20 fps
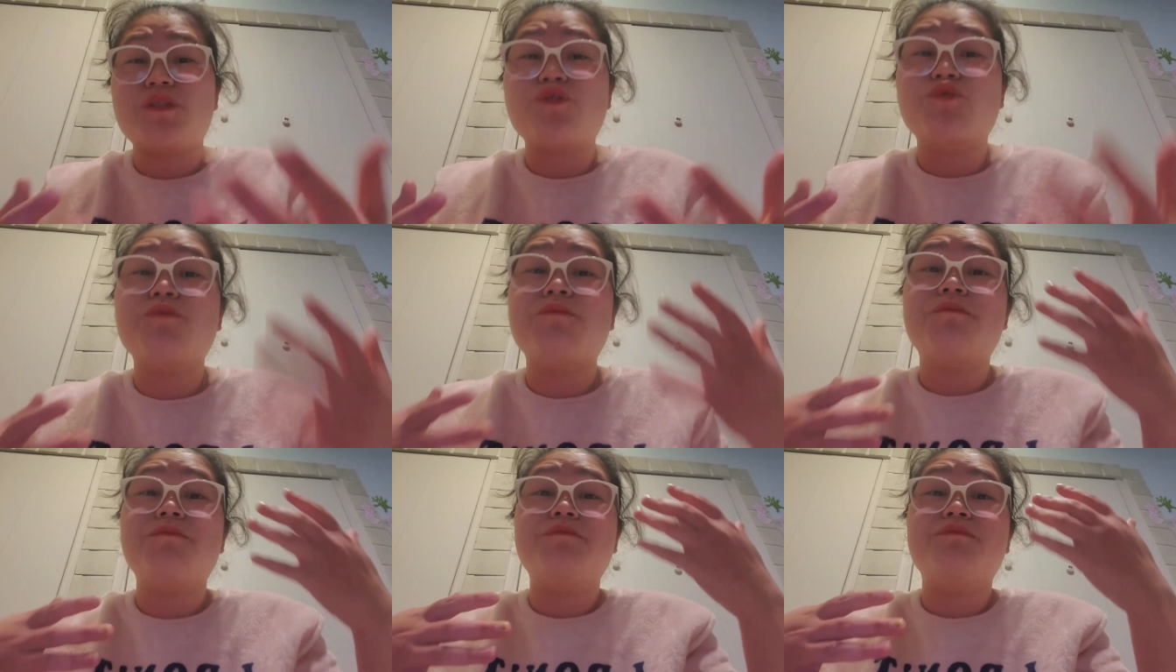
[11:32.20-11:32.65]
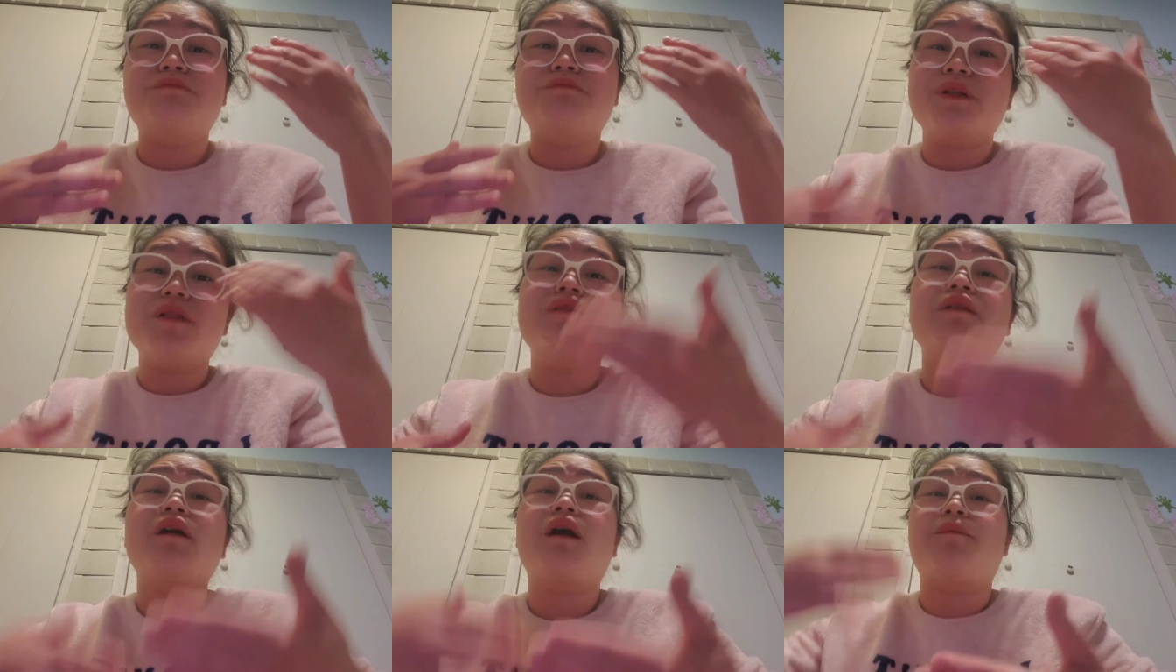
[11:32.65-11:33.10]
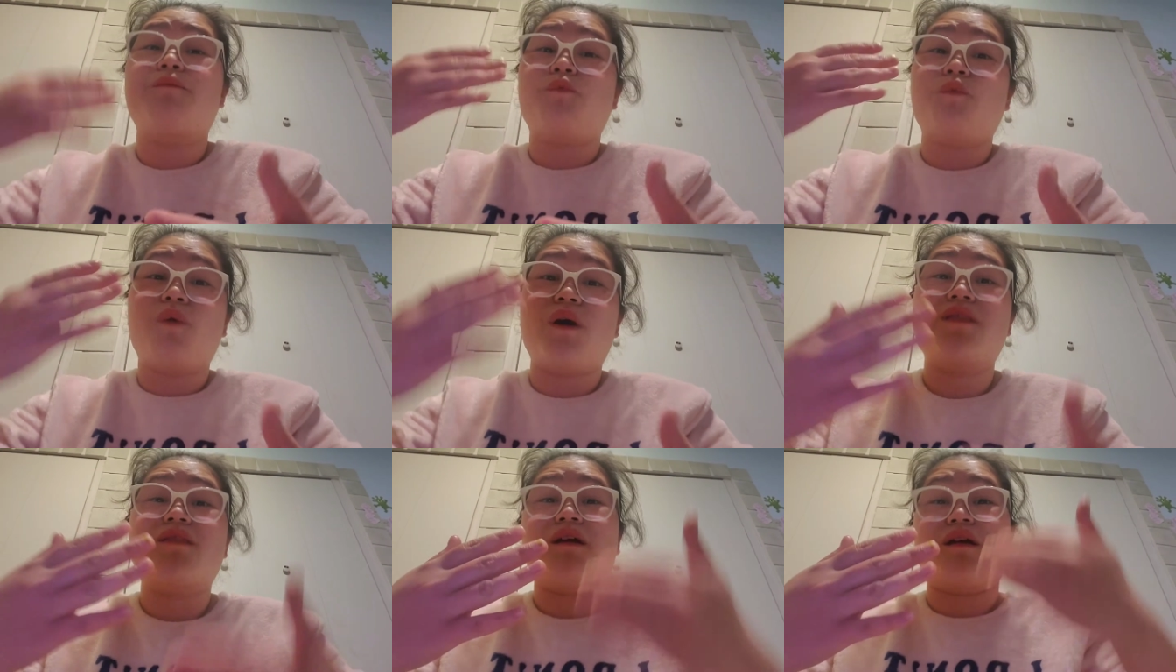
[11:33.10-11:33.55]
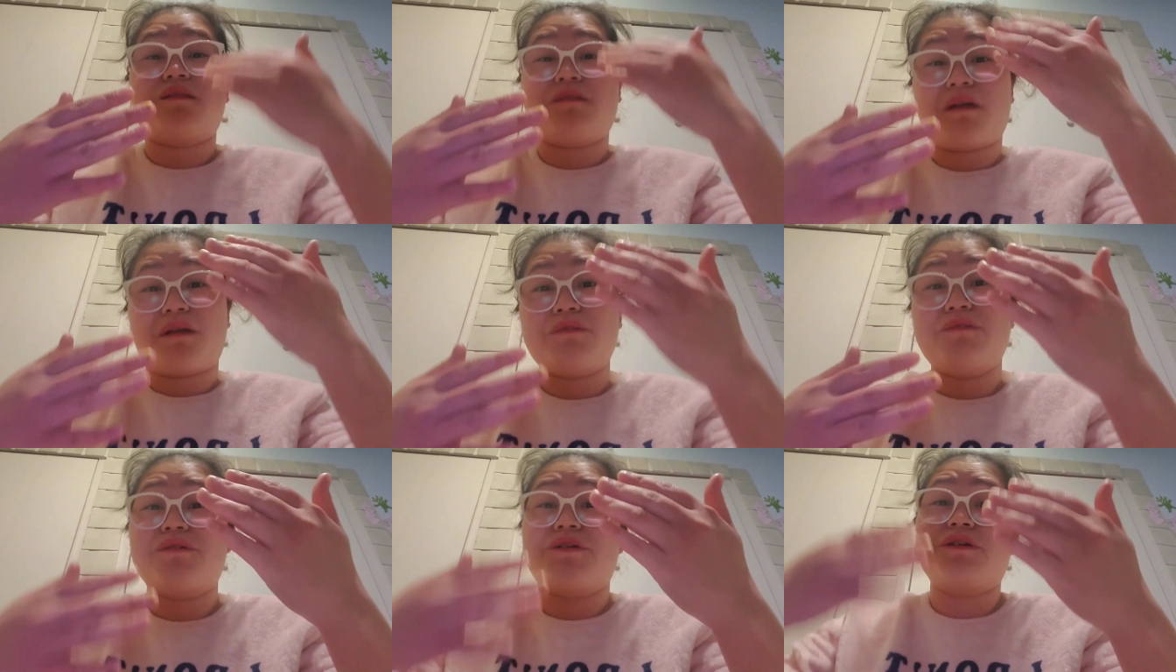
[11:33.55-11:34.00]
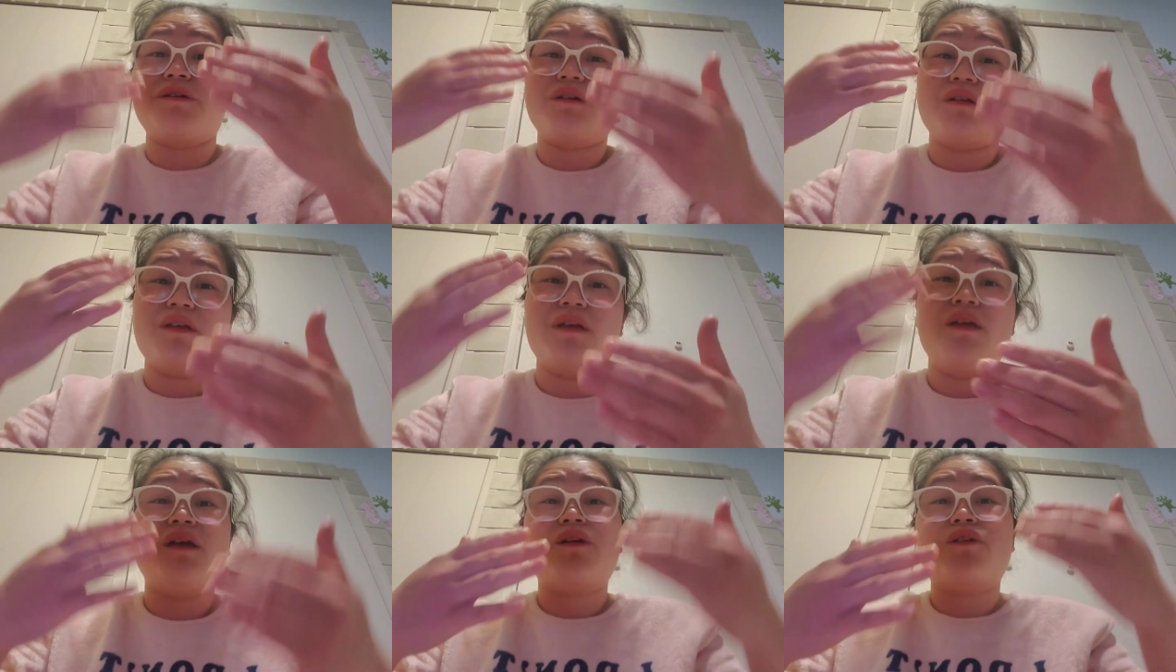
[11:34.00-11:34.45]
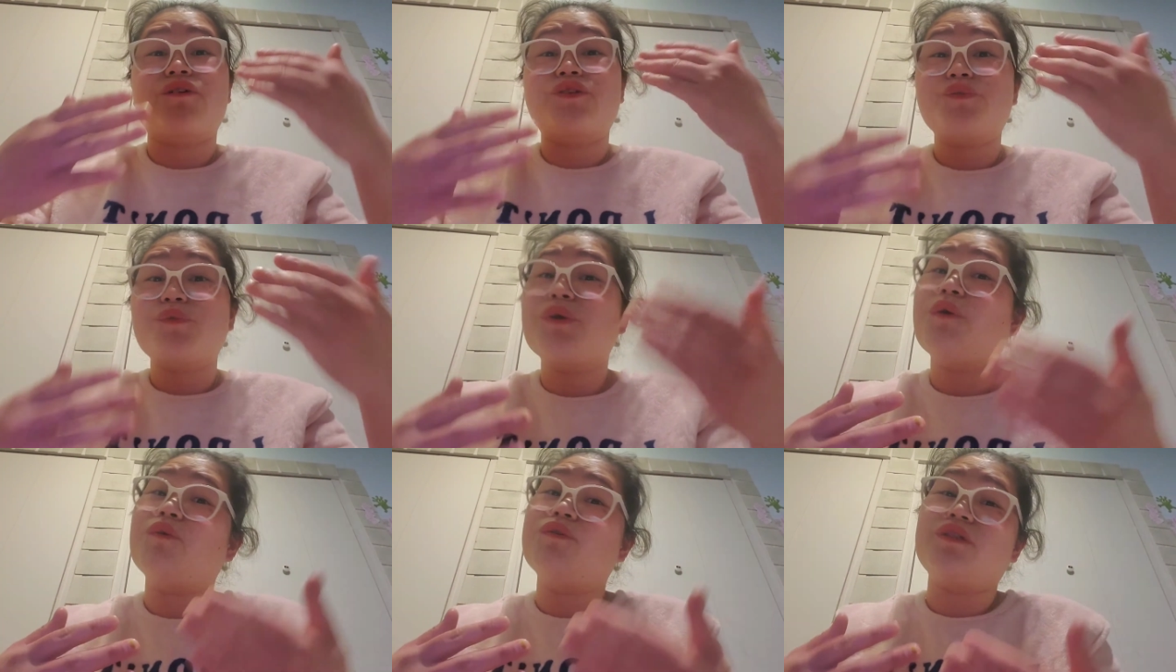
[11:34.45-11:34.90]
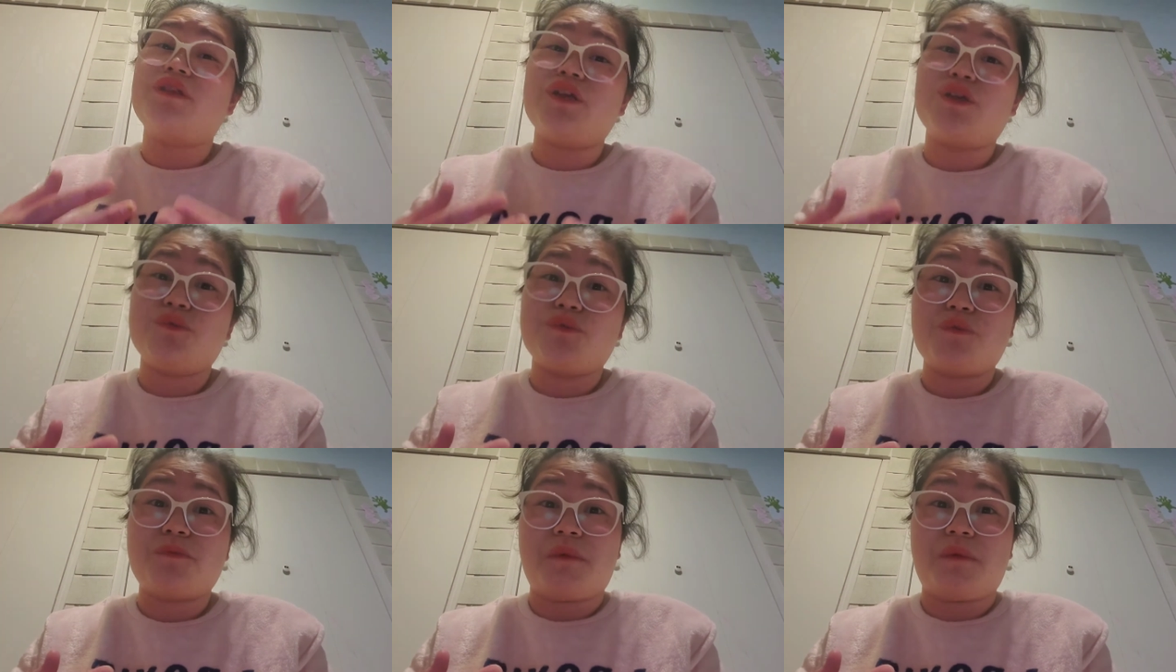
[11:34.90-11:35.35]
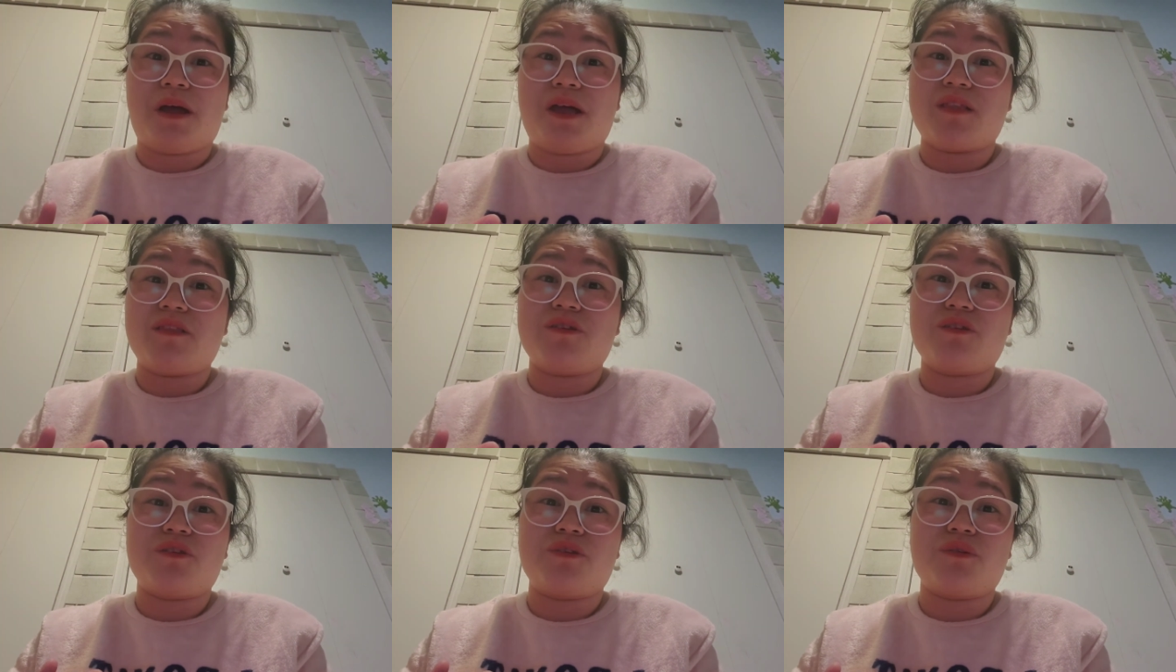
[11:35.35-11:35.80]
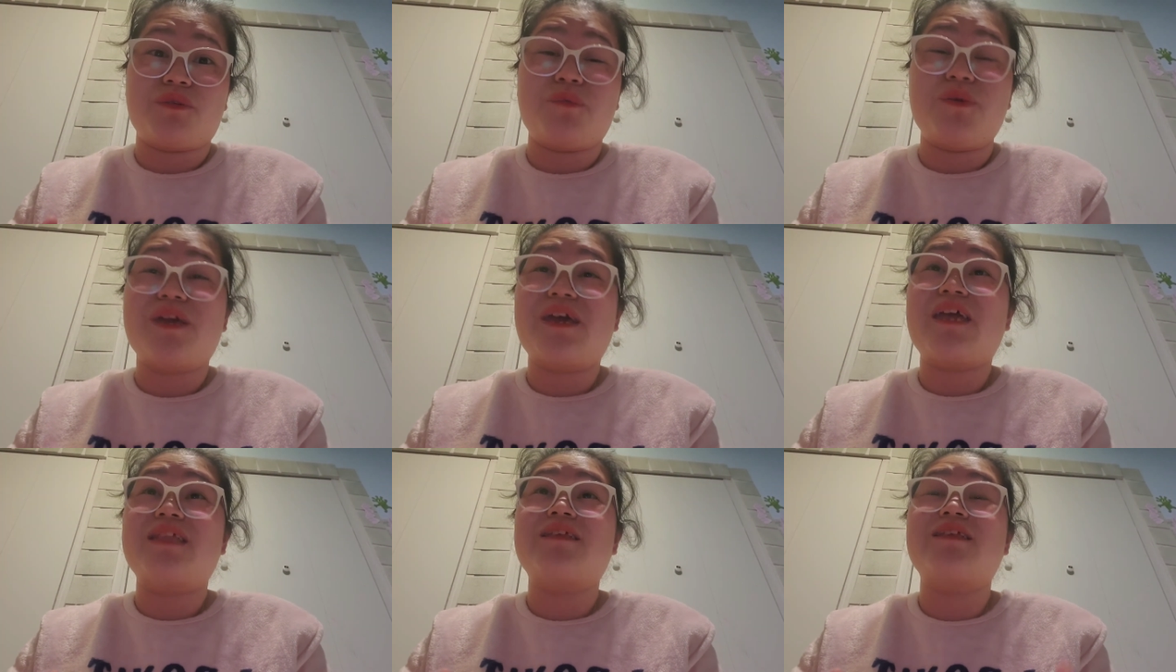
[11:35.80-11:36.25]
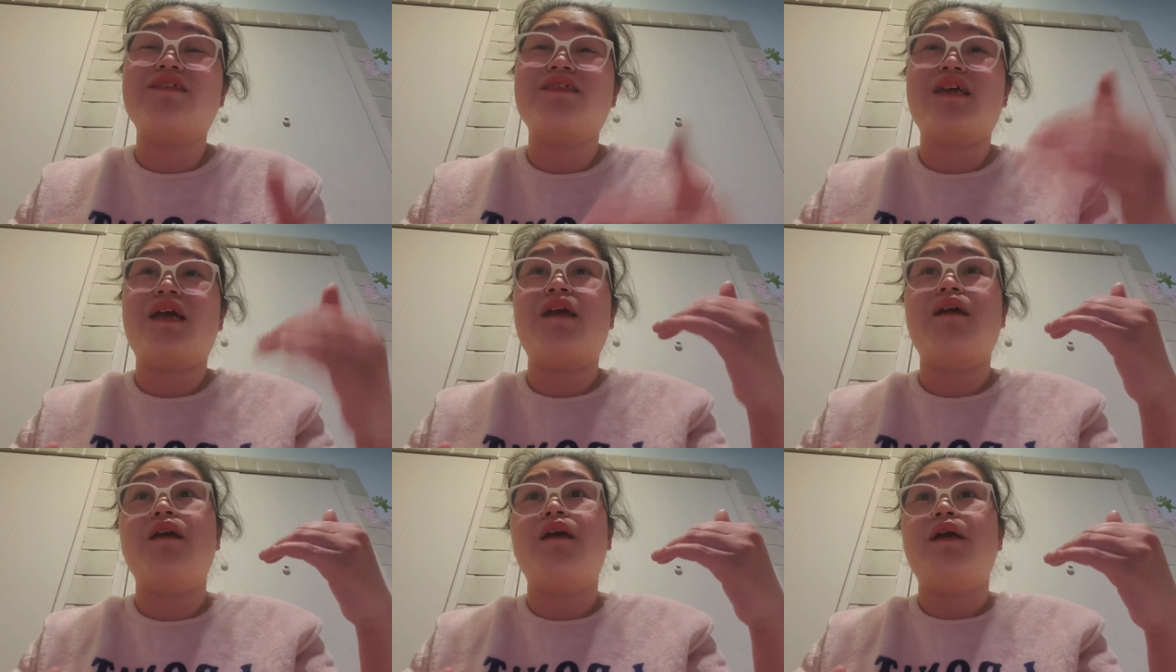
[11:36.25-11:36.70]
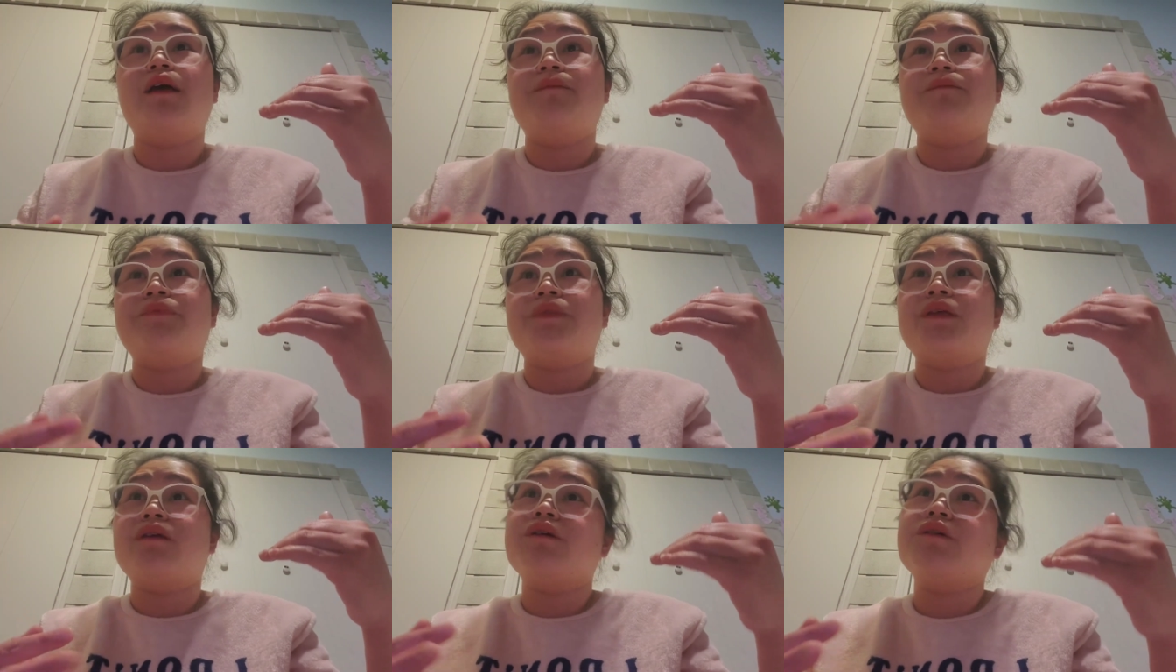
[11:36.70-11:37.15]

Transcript: to build up one another because we're only human you know we cannot say you